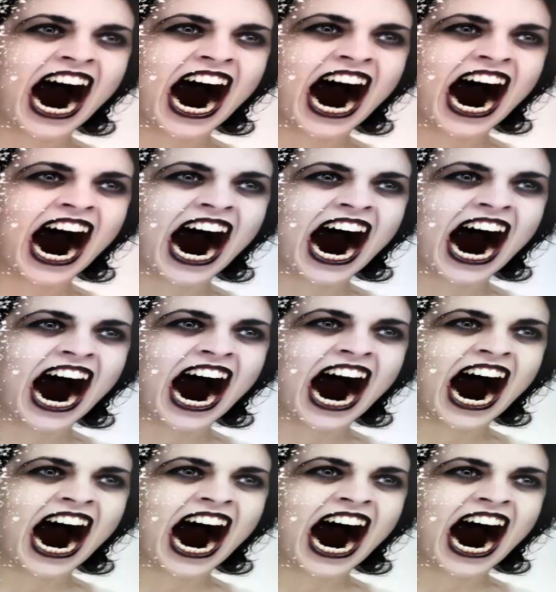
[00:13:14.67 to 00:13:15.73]

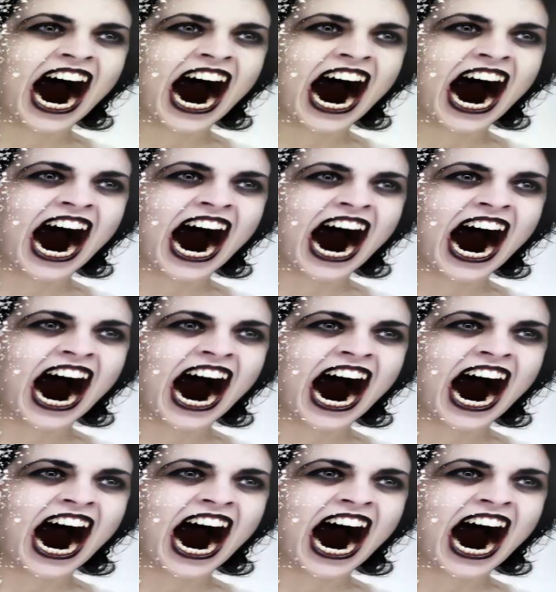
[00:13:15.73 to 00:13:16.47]
No one is speaking in this clip.